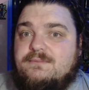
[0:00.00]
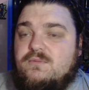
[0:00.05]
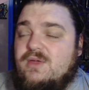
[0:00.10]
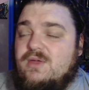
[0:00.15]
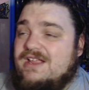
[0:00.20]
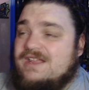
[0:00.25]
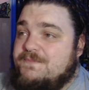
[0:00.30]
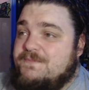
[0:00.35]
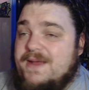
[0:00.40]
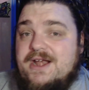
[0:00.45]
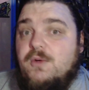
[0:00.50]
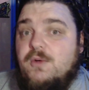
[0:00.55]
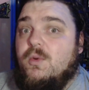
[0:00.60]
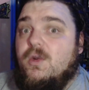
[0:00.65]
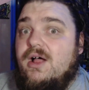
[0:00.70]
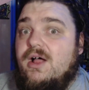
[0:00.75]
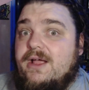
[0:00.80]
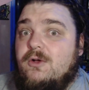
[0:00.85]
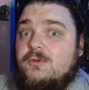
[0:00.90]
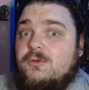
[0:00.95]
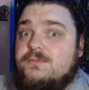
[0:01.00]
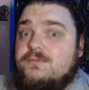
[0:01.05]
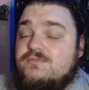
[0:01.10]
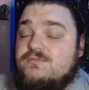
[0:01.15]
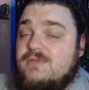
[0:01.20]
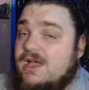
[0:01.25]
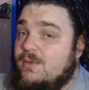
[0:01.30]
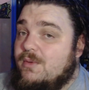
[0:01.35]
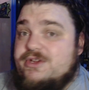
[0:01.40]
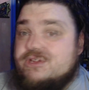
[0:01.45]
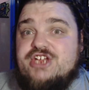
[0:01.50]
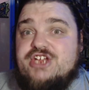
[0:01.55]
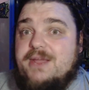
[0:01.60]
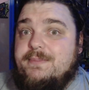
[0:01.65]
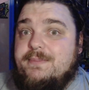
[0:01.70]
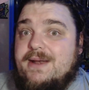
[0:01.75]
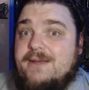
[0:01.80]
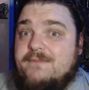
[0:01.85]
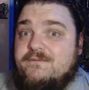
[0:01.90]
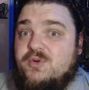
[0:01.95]
It's been a while. Are we
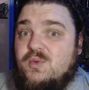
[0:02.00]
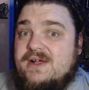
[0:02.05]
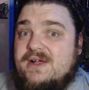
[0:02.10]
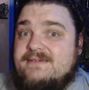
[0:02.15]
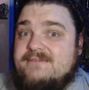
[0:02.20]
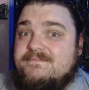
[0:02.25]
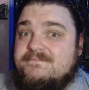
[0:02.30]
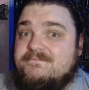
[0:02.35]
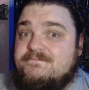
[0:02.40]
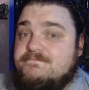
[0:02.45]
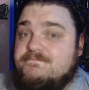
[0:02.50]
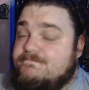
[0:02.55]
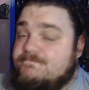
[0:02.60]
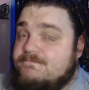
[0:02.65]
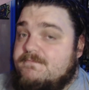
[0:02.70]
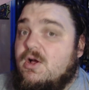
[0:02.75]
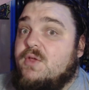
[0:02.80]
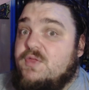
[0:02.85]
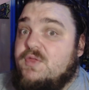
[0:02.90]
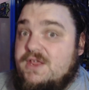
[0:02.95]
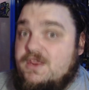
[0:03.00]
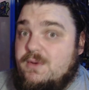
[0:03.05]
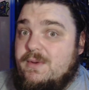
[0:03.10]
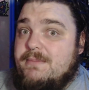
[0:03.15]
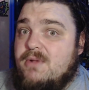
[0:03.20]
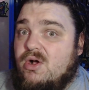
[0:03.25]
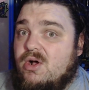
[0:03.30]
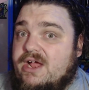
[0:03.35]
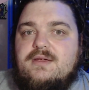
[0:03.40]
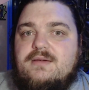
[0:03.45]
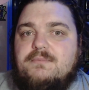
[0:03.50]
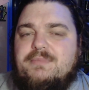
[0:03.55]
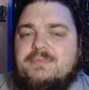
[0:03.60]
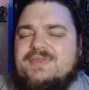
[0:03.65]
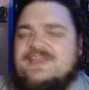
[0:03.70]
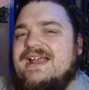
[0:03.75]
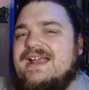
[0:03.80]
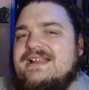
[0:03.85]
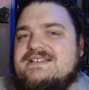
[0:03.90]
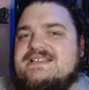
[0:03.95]
shaping up for one? I think we might. But
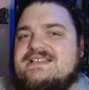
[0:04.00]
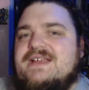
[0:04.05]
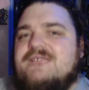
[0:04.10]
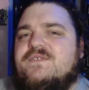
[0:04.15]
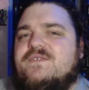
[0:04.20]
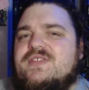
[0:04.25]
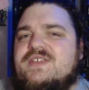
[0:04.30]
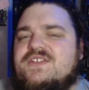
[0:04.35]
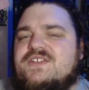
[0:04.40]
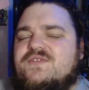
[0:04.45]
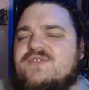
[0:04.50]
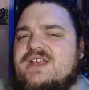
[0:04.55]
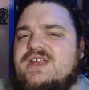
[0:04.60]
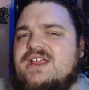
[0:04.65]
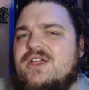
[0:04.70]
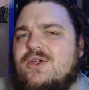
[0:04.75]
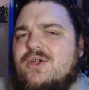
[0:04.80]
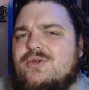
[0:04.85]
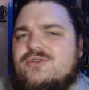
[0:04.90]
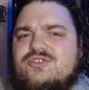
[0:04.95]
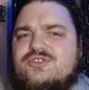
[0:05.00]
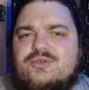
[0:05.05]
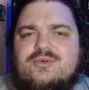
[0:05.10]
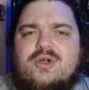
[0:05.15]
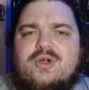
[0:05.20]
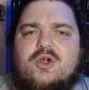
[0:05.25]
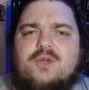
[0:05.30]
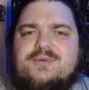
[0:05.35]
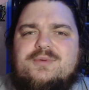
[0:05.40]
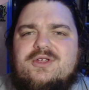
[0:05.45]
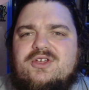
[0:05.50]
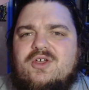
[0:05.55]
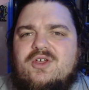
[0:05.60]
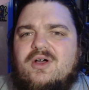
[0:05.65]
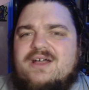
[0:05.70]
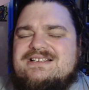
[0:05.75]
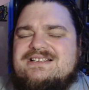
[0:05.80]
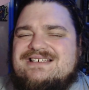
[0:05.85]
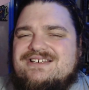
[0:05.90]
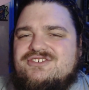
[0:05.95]
that is it for this video. Do hope you
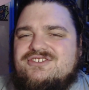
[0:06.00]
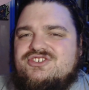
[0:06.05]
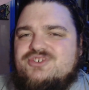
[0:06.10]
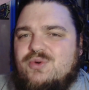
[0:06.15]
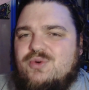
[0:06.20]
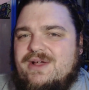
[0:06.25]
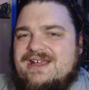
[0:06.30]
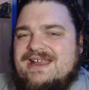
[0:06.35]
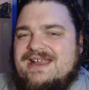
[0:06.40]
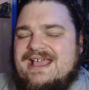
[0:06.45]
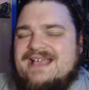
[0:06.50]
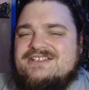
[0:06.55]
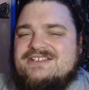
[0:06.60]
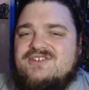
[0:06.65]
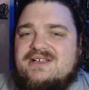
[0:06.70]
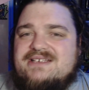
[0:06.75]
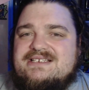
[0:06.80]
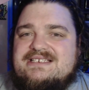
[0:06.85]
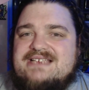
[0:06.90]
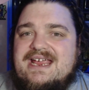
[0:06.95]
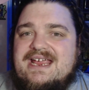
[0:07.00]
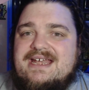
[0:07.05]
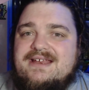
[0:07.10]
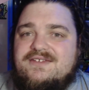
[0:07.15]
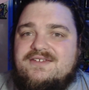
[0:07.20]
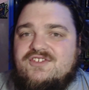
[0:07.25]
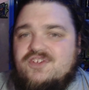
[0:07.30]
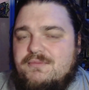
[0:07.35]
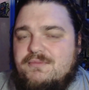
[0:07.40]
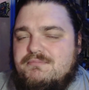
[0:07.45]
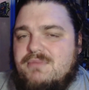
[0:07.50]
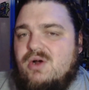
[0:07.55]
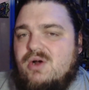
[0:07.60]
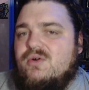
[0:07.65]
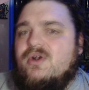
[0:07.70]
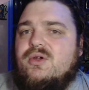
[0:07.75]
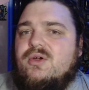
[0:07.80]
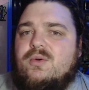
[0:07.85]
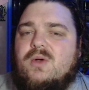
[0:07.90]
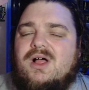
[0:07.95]
guys enjoyed. As I said,
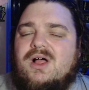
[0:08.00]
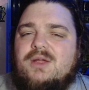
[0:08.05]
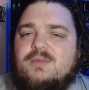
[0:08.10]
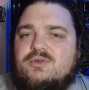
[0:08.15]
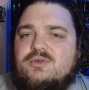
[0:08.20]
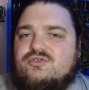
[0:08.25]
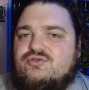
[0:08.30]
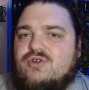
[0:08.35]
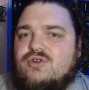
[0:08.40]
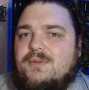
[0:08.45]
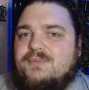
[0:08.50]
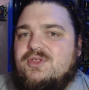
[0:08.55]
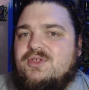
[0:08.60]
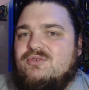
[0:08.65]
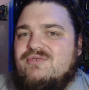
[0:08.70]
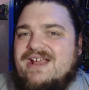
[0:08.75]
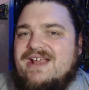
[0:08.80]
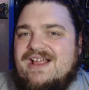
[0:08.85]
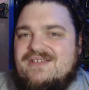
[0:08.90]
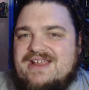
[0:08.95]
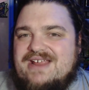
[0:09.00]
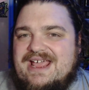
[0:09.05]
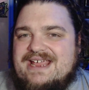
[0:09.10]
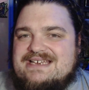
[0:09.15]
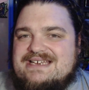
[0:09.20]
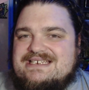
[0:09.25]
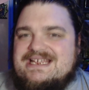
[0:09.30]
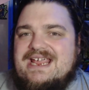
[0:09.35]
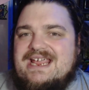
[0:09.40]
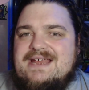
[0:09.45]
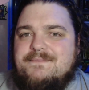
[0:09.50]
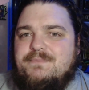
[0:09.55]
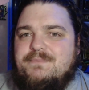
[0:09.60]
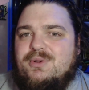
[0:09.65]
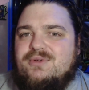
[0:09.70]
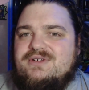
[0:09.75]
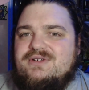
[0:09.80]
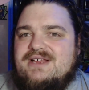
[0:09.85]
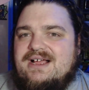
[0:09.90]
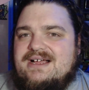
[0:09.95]
tomorrow I will drop the round 18
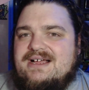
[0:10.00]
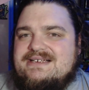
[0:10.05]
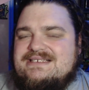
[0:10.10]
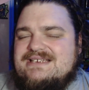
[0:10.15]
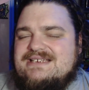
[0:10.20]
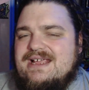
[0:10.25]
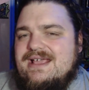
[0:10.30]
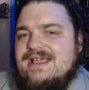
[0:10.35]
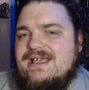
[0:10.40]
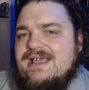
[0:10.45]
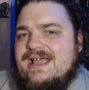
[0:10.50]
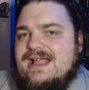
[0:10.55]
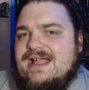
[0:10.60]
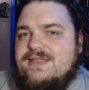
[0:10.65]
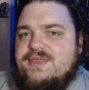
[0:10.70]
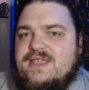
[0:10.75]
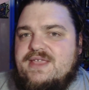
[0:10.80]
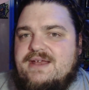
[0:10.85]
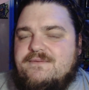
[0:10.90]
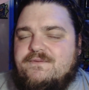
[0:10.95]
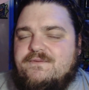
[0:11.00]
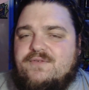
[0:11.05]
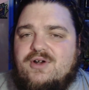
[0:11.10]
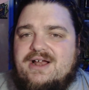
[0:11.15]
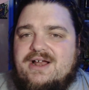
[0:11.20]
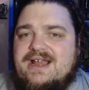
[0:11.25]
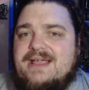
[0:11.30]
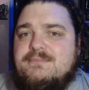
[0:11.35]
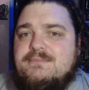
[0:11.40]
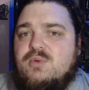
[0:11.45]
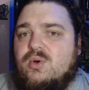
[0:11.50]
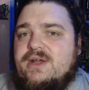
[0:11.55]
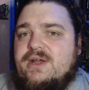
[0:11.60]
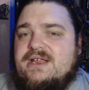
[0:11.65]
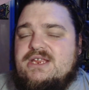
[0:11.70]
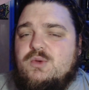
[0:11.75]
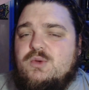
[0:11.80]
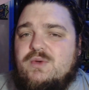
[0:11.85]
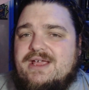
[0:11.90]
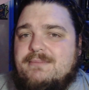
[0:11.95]
podcast, and then Friday
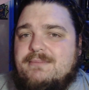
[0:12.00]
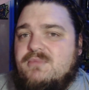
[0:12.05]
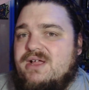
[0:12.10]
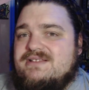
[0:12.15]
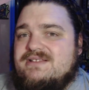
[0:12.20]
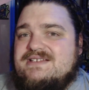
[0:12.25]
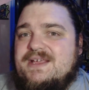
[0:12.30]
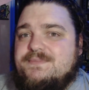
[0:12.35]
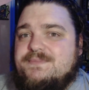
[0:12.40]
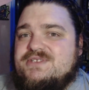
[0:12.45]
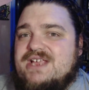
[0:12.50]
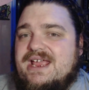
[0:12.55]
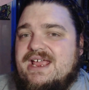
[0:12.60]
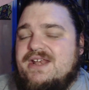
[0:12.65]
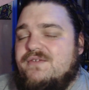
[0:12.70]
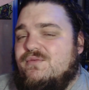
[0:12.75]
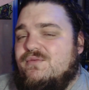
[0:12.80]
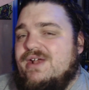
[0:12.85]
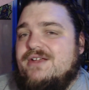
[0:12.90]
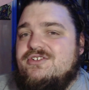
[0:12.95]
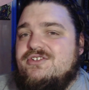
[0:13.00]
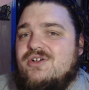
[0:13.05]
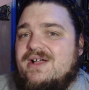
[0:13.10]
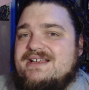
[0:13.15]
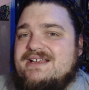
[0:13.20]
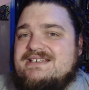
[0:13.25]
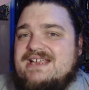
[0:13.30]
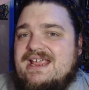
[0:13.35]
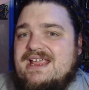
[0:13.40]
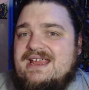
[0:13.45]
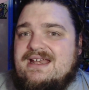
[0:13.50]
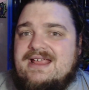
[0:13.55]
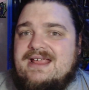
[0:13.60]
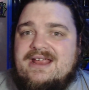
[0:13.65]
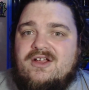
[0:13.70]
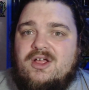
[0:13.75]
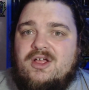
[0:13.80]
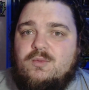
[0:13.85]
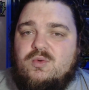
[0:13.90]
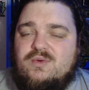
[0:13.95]
morning you'll get my tips ahead of round 19,
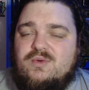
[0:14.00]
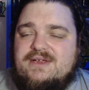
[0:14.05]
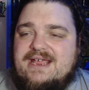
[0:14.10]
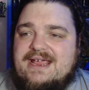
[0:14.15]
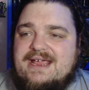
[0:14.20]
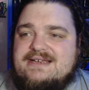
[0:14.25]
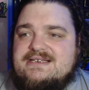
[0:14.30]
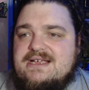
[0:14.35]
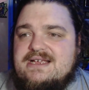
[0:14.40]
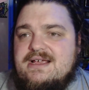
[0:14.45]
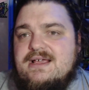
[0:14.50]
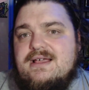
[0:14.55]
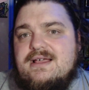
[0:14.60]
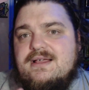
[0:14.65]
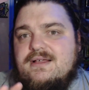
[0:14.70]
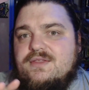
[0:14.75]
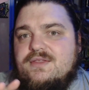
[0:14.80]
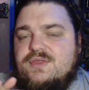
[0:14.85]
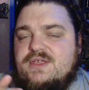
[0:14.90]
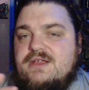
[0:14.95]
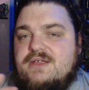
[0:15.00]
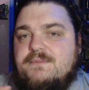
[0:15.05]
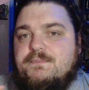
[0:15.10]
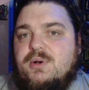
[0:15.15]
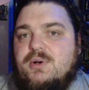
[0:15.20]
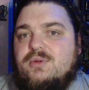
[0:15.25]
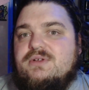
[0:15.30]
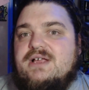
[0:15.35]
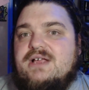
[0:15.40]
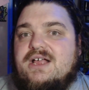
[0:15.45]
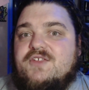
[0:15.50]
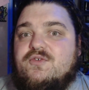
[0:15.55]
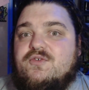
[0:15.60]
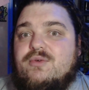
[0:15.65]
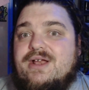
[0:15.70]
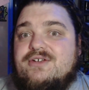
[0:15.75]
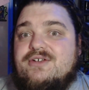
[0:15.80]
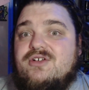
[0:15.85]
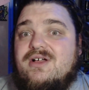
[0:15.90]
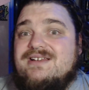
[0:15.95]
and I will get the podcast for
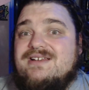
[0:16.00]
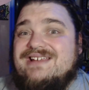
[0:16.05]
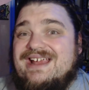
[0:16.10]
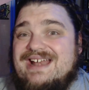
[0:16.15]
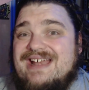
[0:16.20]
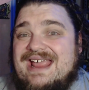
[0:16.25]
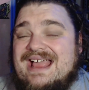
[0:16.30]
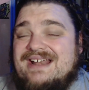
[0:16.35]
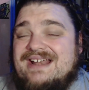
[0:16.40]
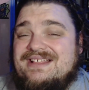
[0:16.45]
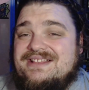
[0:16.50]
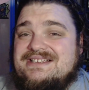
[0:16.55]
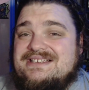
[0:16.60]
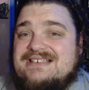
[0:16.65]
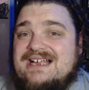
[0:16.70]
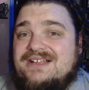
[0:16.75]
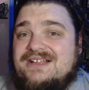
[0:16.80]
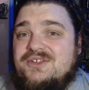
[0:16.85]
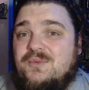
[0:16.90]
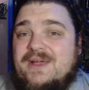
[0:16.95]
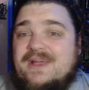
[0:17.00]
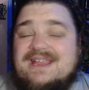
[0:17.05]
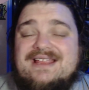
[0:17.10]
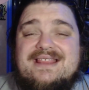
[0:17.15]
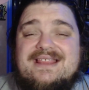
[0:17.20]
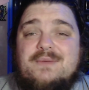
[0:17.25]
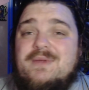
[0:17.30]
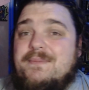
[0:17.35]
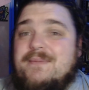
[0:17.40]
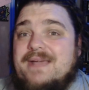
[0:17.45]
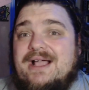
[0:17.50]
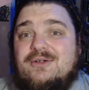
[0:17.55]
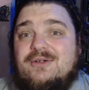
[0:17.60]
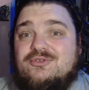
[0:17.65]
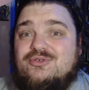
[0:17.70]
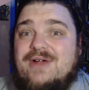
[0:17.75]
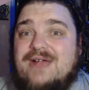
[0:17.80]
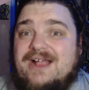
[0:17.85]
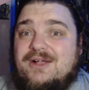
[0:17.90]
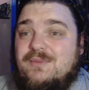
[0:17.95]
round 19 out at the start of the week, and then we're back on
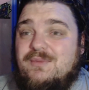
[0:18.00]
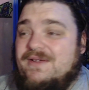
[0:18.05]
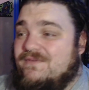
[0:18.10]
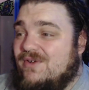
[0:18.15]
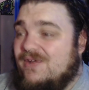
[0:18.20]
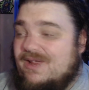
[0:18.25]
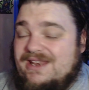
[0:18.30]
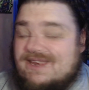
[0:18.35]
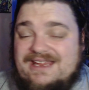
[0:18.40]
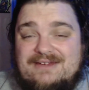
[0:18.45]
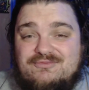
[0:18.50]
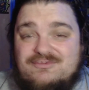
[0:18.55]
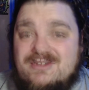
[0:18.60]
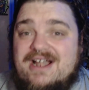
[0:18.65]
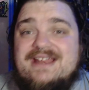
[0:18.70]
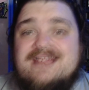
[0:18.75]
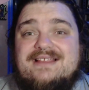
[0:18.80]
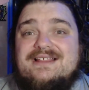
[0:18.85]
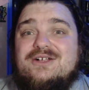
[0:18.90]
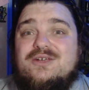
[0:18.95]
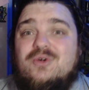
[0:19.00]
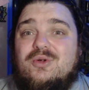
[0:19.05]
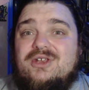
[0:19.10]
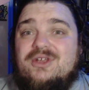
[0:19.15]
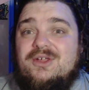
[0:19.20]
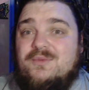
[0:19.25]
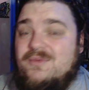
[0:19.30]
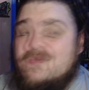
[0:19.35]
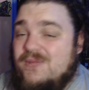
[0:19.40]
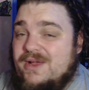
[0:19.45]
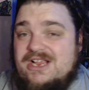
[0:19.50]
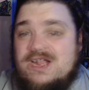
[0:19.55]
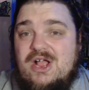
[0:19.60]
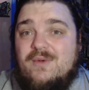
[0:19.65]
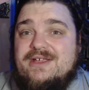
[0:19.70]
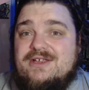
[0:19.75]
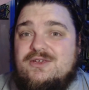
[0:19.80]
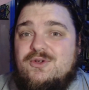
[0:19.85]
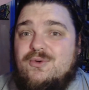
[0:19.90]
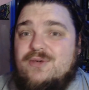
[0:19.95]
track. We're finally running the gauntlet and we're
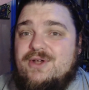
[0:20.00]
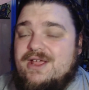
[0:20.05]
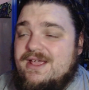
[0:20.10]
going good.